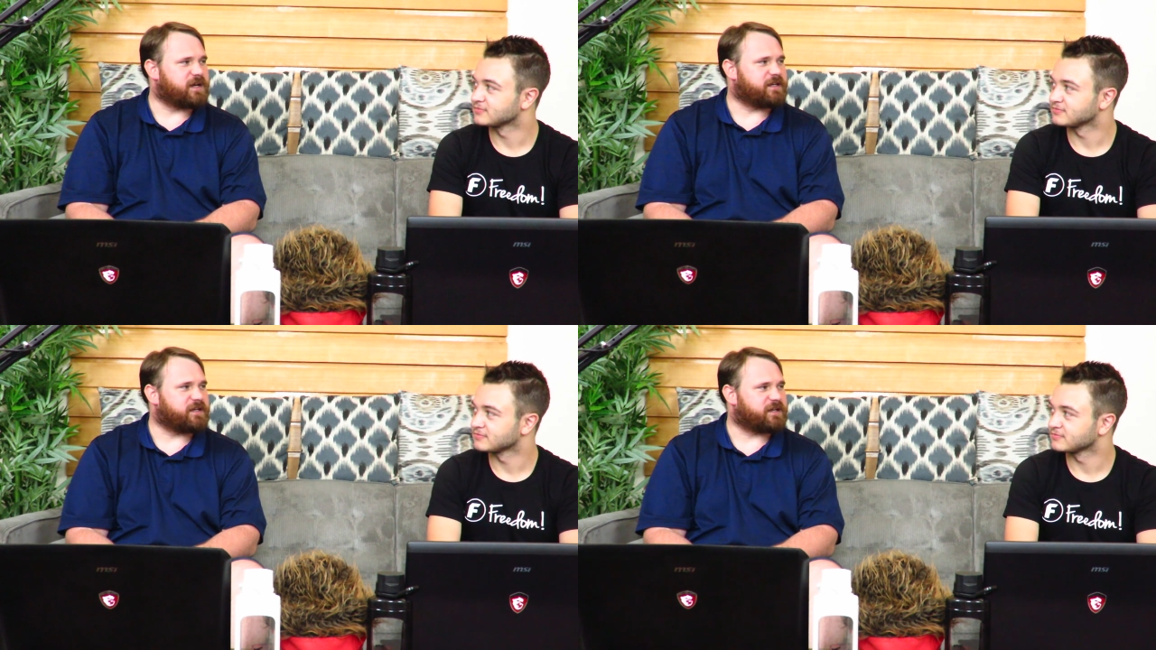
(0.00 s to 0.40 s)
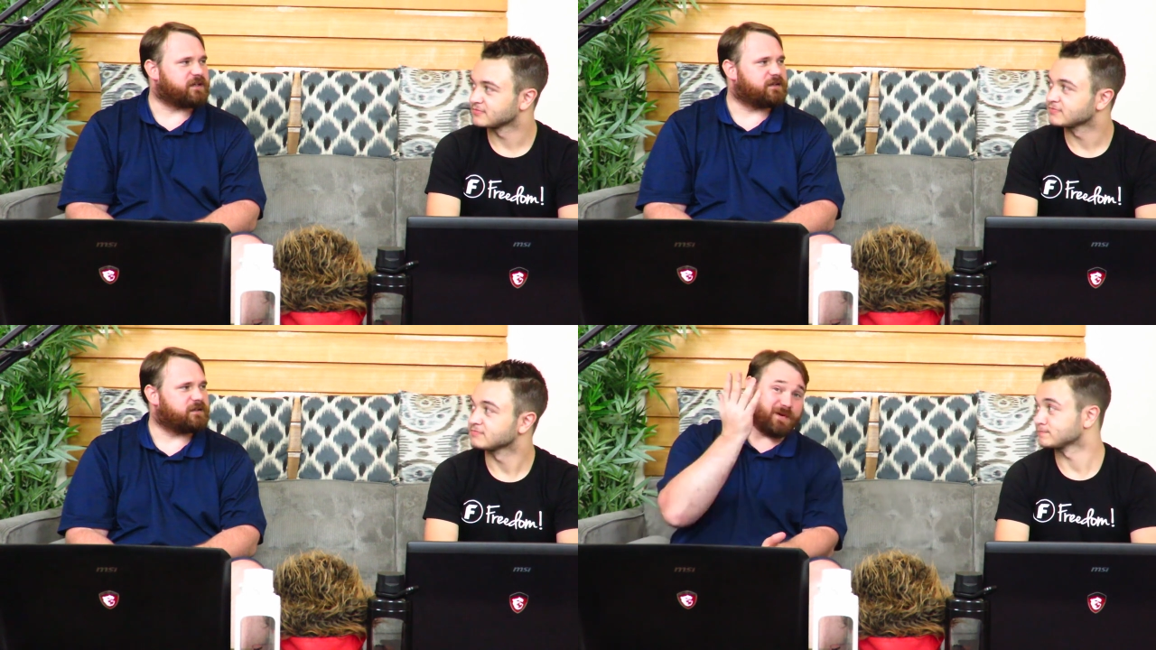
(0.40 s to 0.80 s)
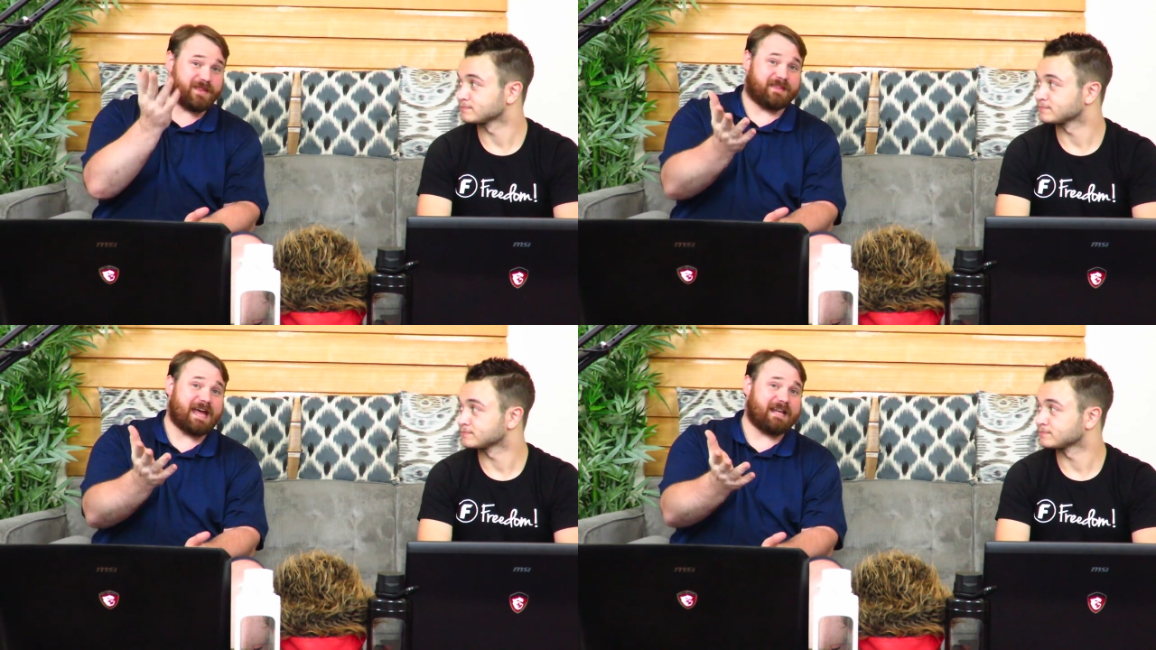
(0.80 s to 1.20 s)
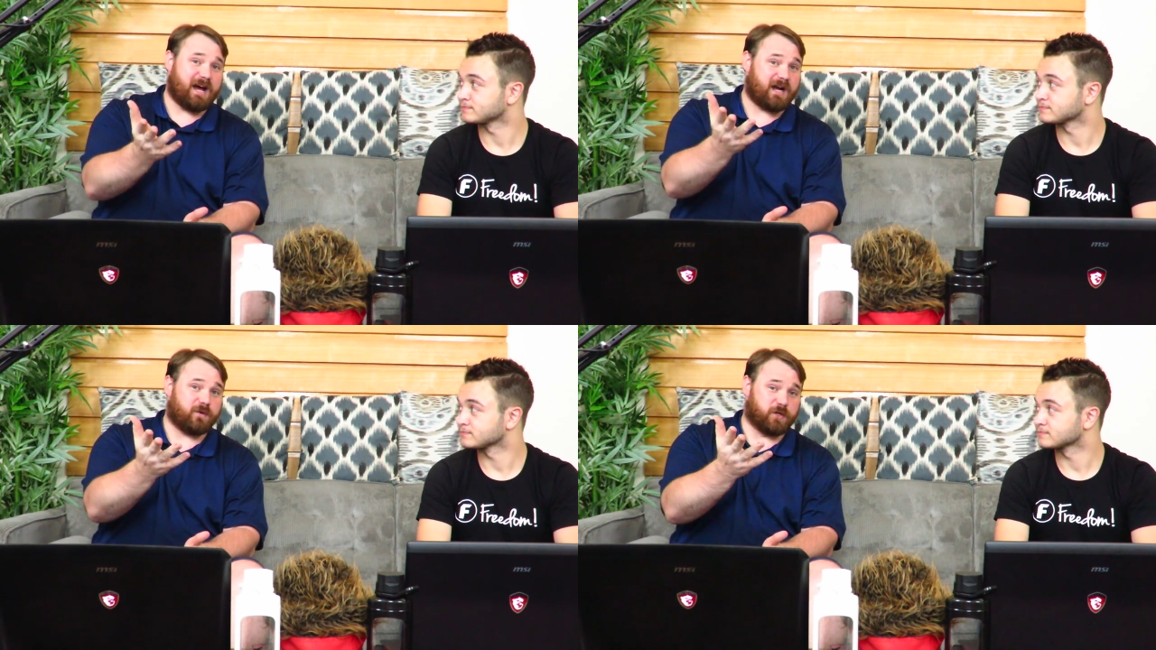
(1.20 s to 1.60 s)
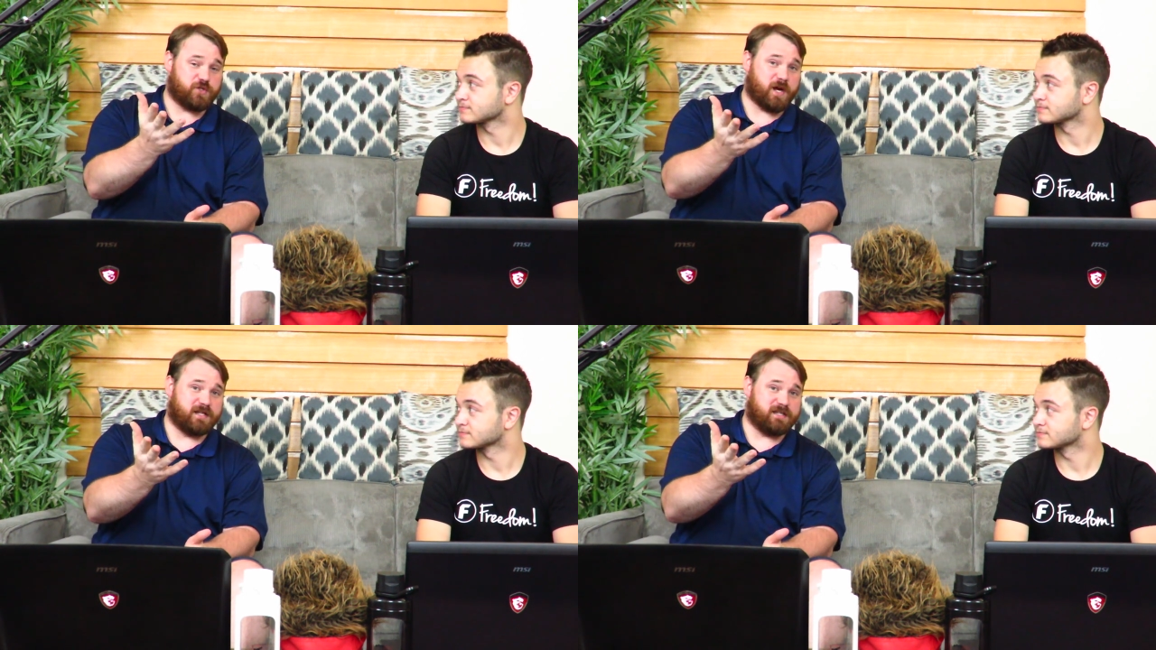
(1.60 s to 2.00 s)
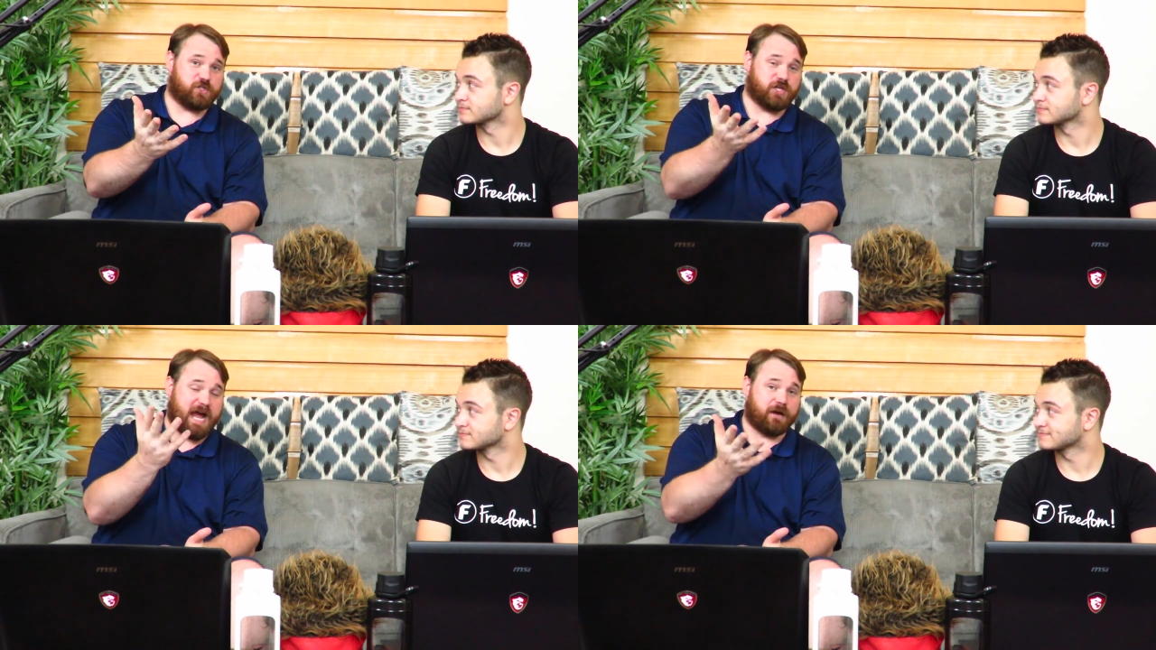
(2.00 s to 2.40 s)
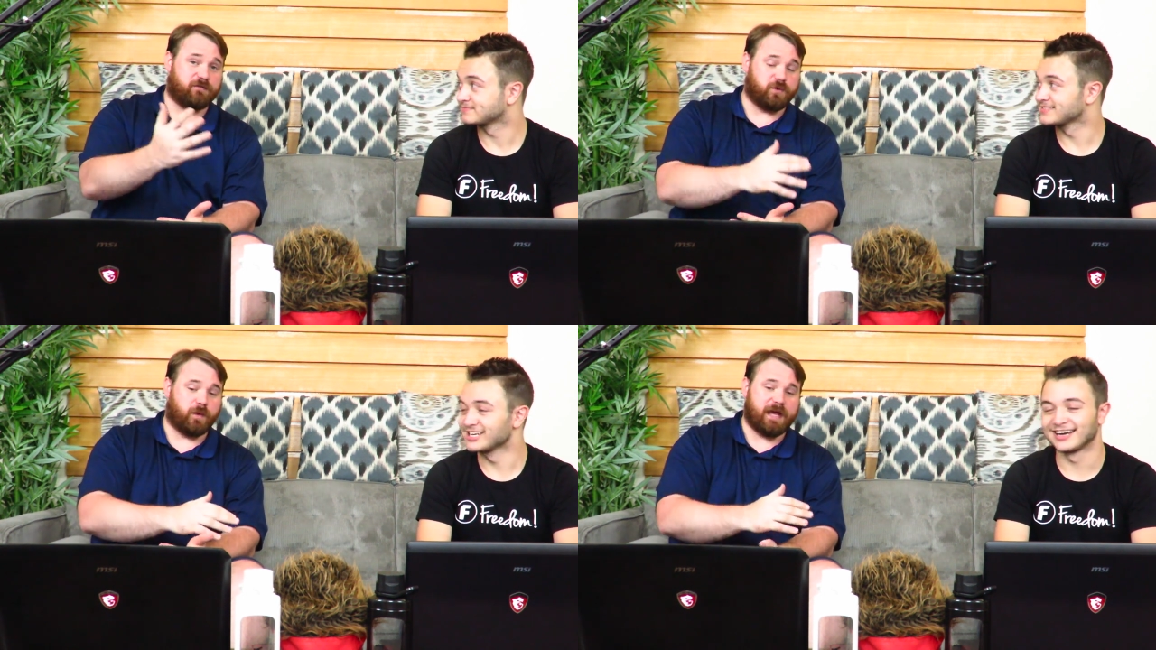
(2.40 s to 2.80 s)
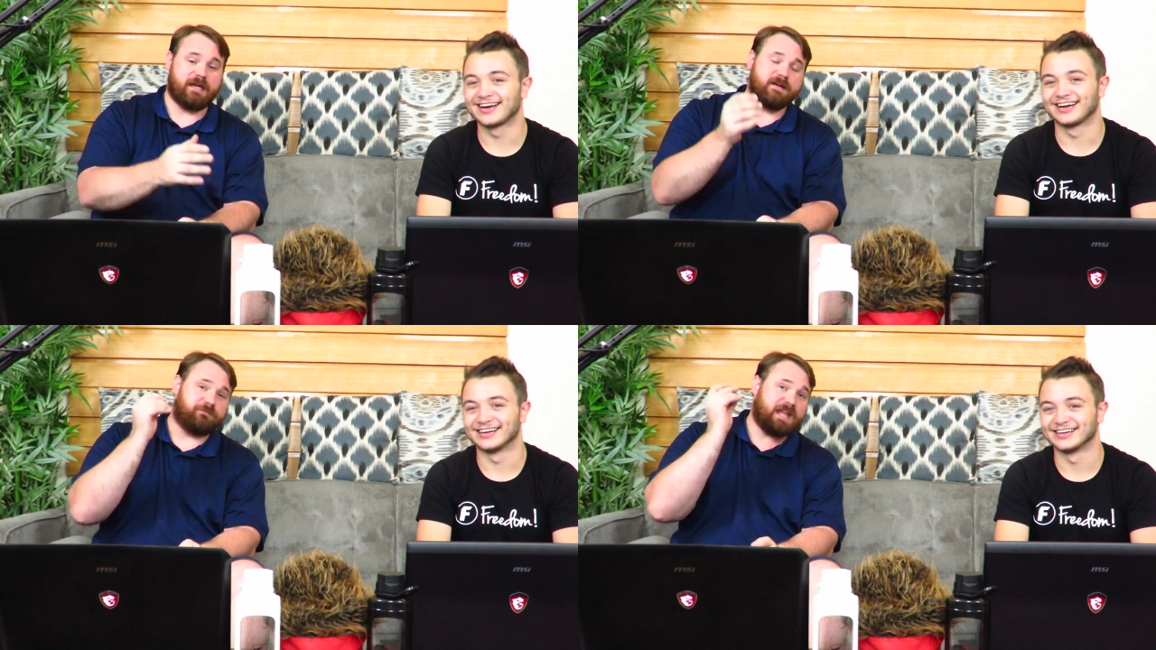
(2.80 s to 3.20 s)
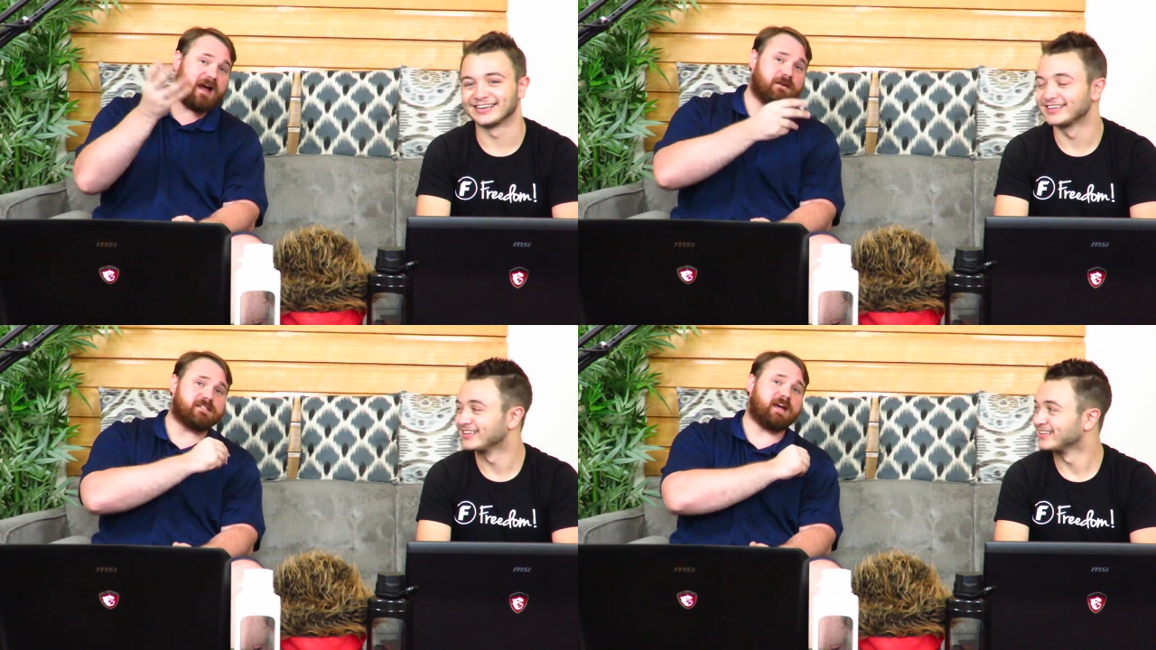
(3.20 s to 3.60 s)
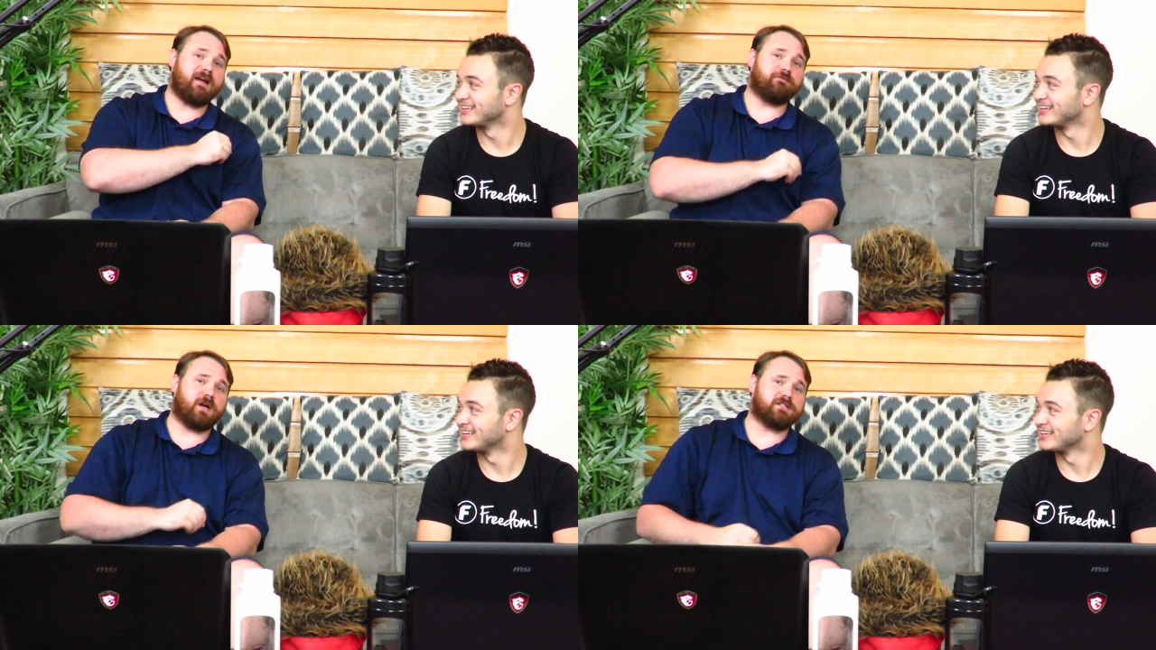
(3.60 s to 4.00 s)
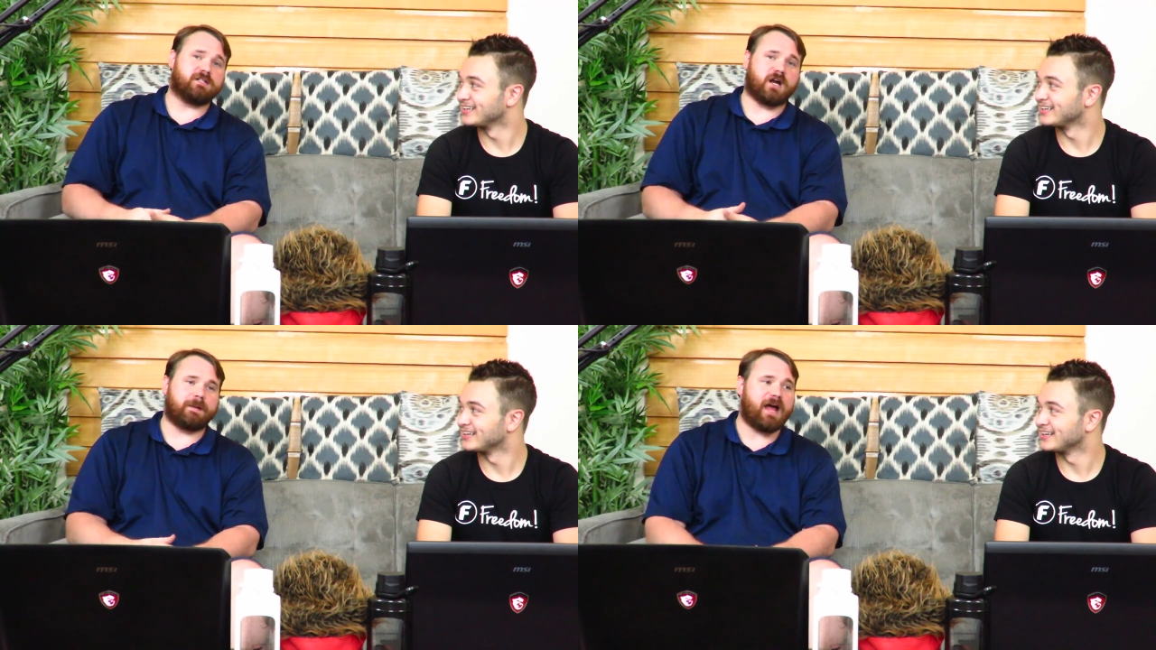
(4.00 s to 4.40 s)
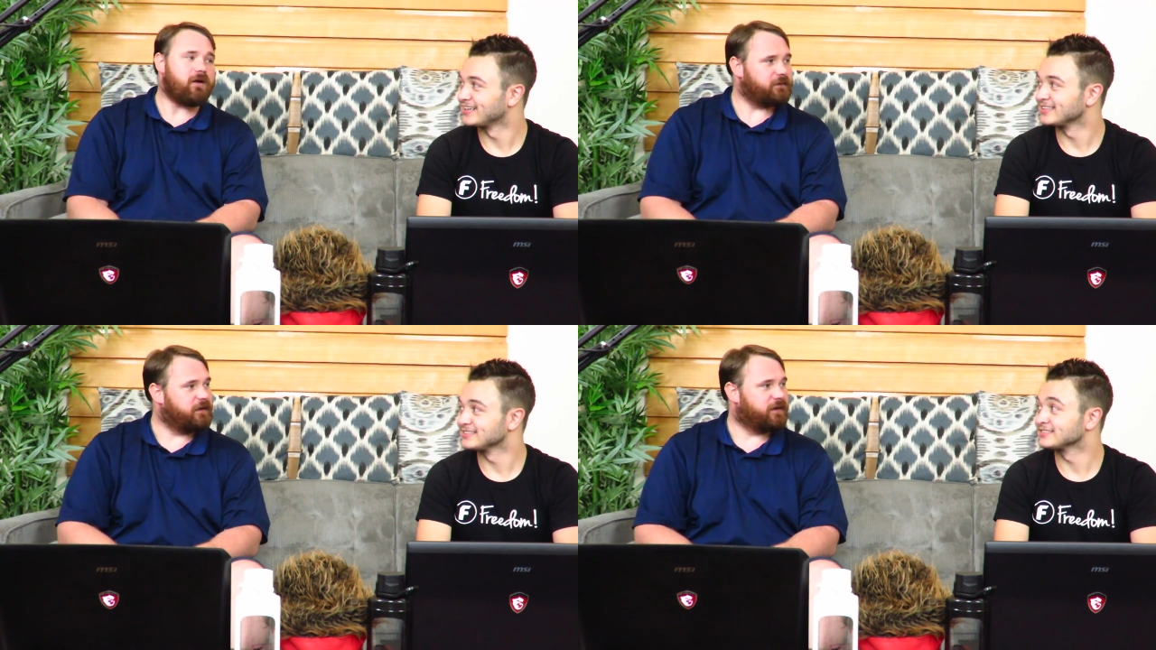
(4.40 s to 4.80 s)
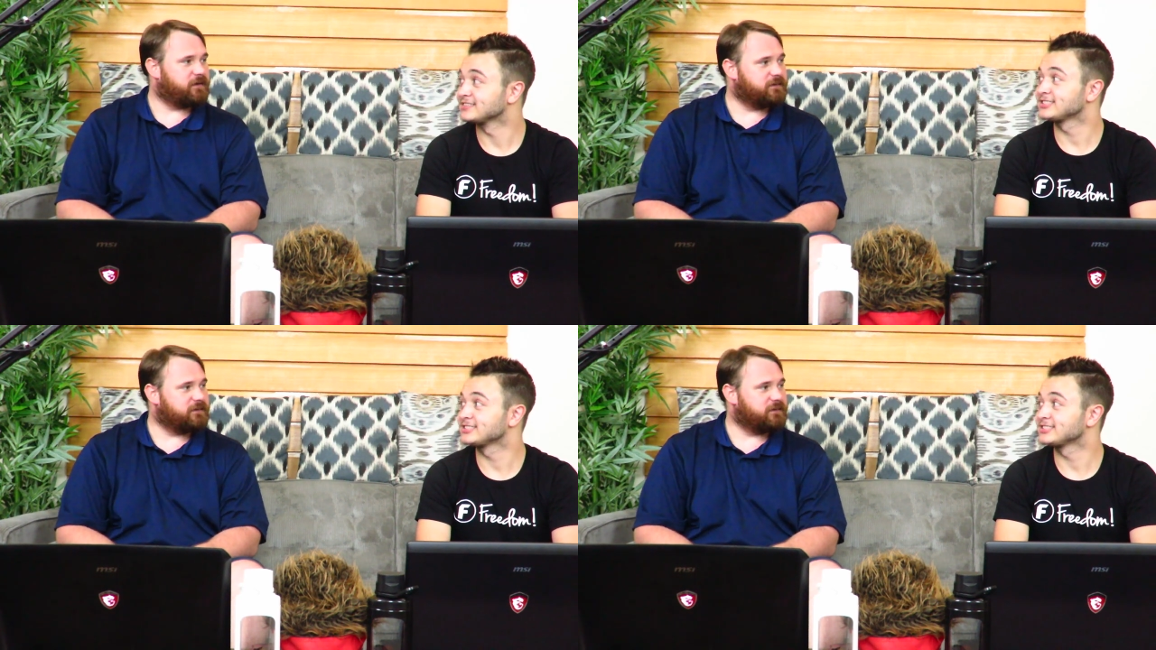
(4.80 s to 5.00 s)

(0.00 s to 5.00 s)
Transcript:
Speaker 1: idea. With that awkward transition out of the way, now it's time for us to talk about...